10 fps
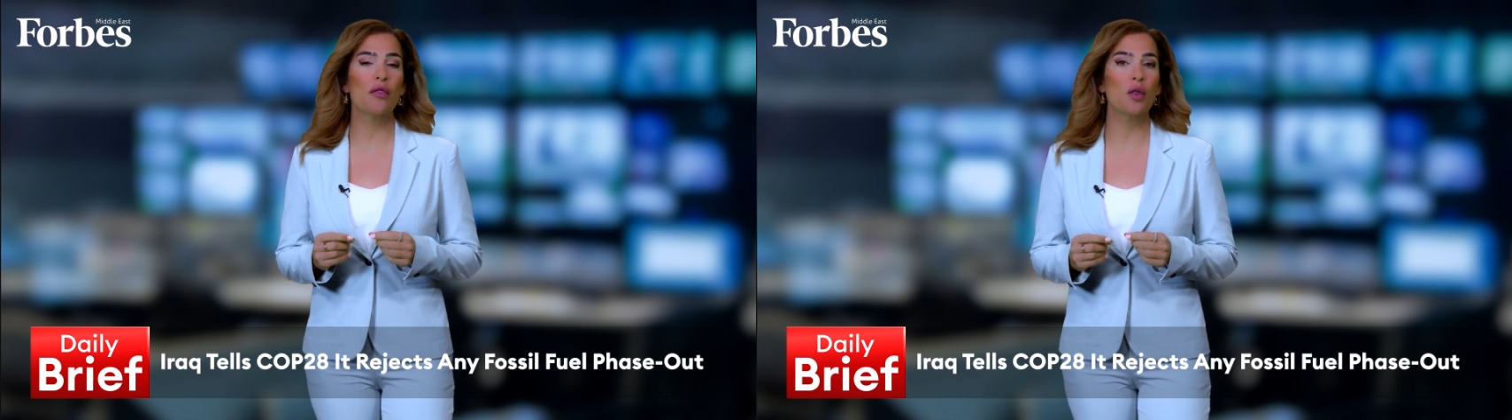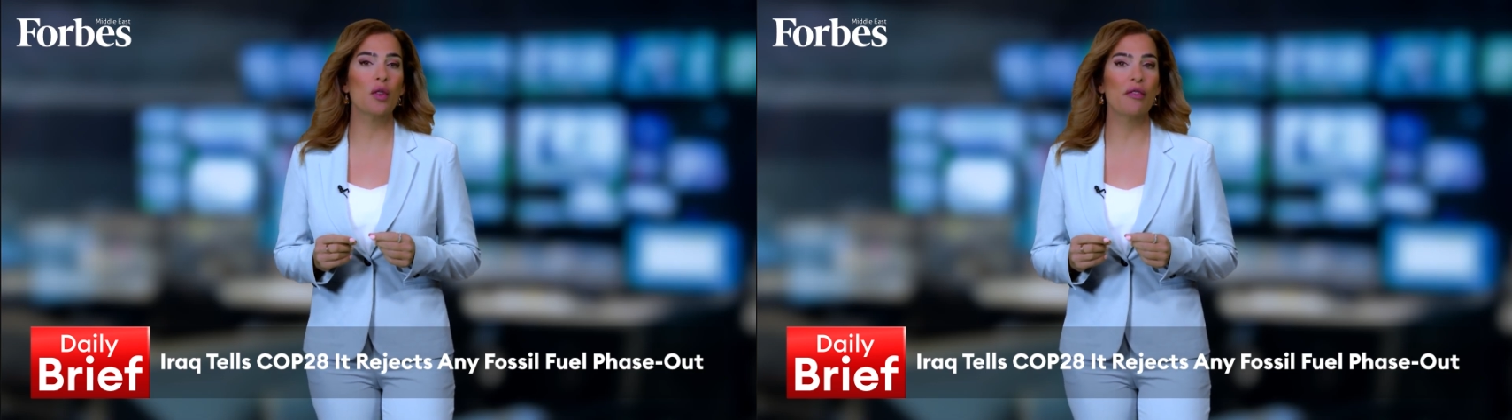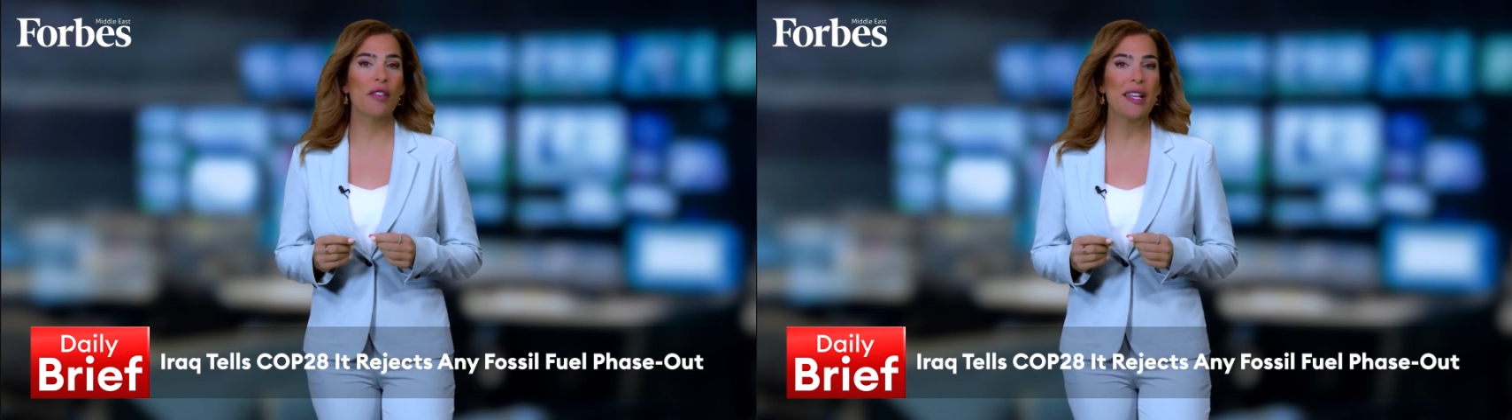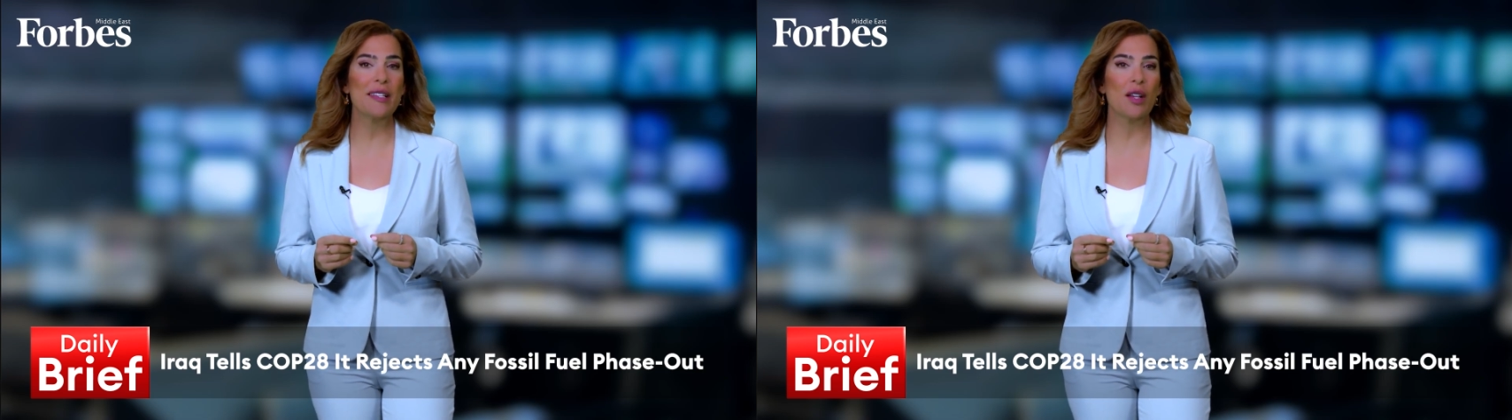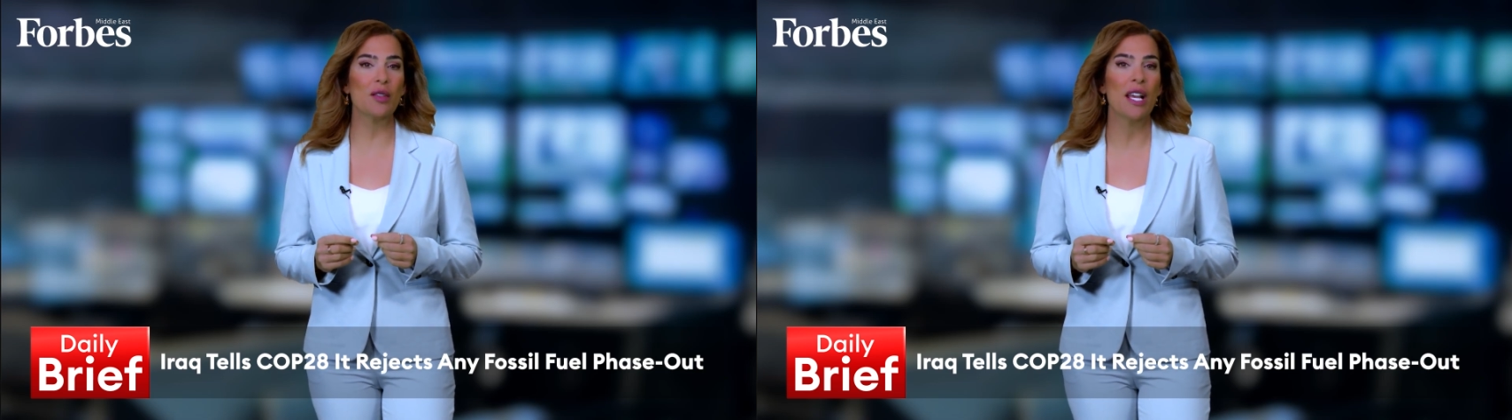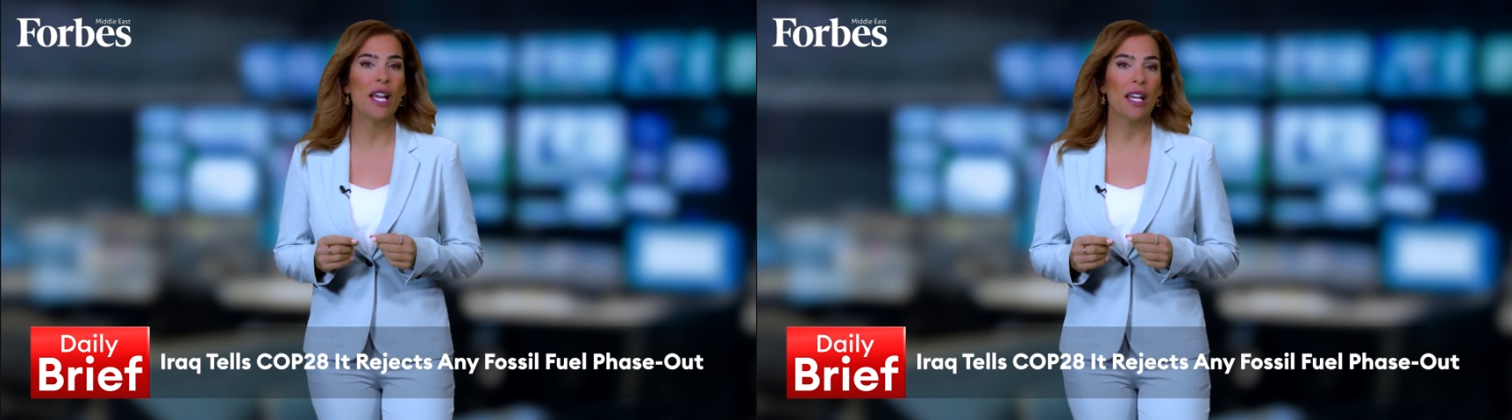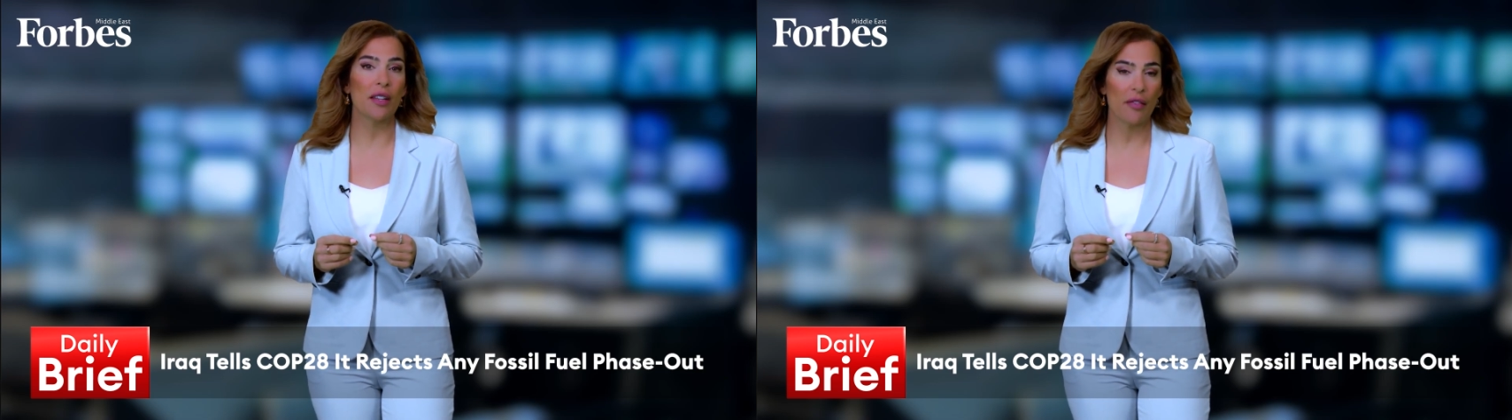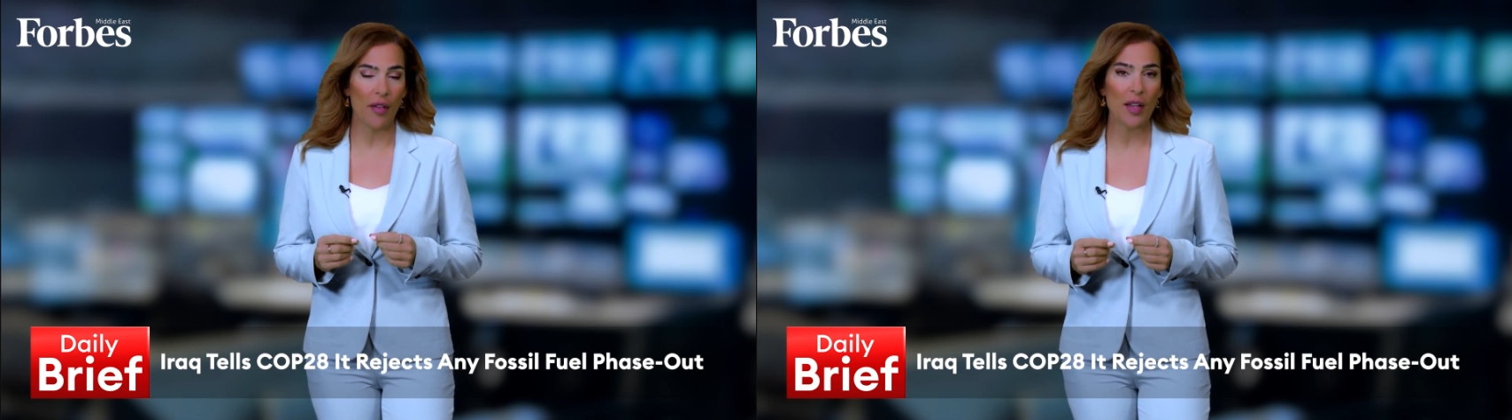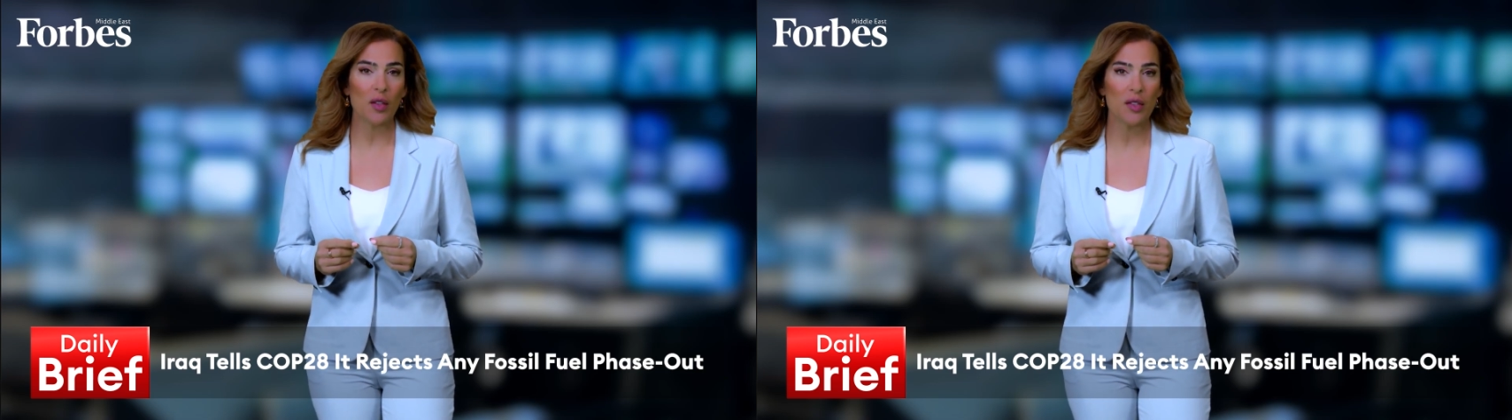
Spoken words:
fuel phase-out in a final